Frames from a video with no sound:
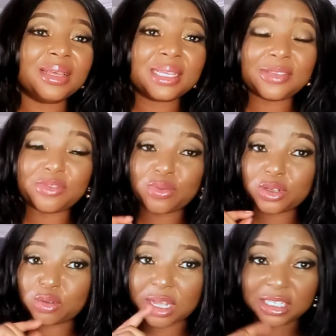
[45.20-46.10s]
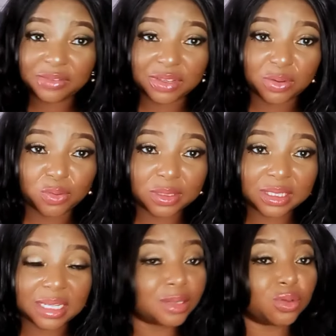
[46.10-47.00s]
If you want to achieve a good
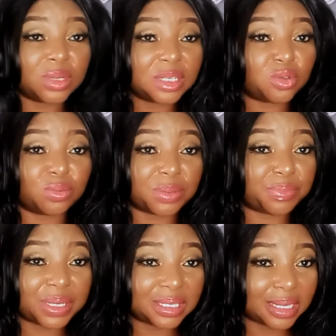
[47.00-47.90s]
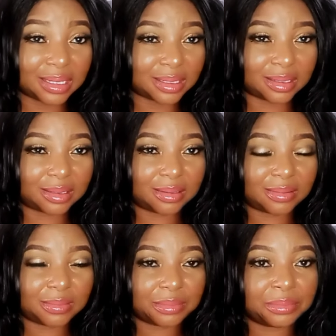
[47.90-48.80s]
skin, you need to be patient.
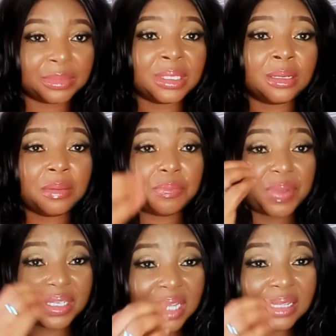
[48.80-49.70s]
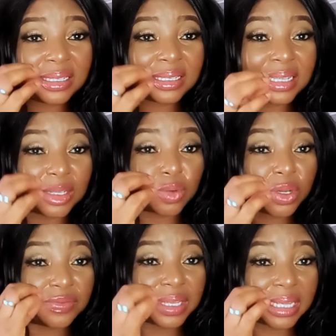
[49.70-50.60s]
Patience is one
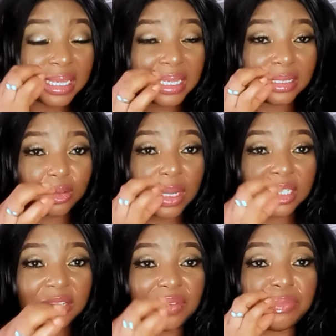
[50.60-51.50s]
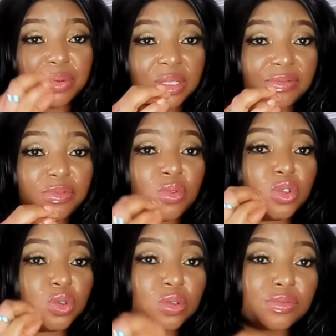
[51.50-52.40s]
of the keys to achieve a beautiful,
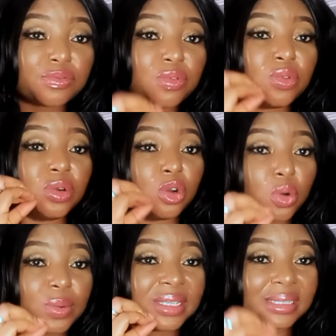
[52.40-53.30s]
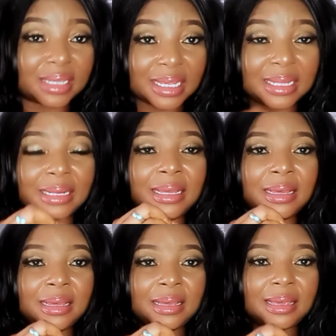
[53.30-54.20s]
youthful, glowing skin
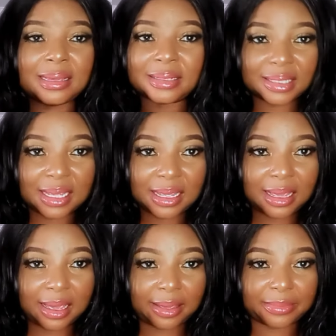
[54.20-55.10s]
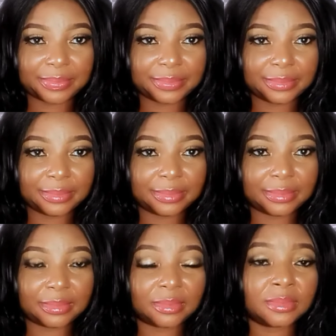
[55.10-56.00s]
in skincare.
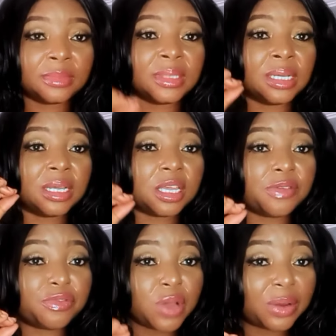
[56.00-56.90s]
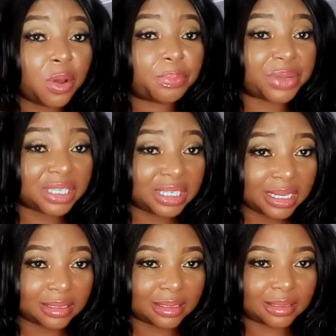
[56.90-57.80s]
If you are not
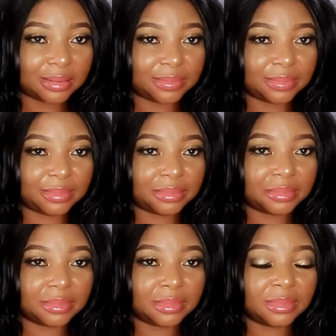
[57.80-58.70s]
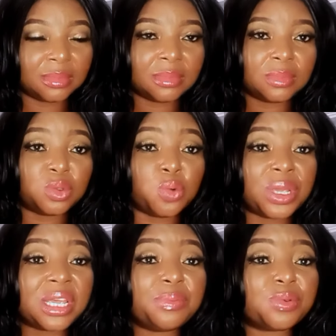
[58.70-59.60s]
patient, you
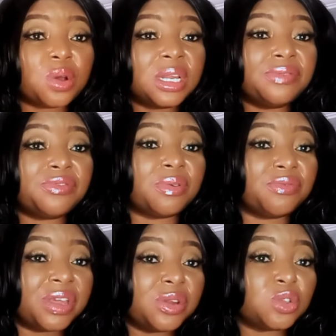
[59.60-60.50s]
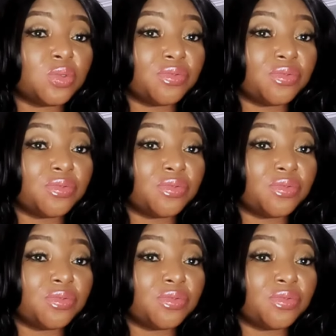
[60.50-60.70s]
will keep running from vendor to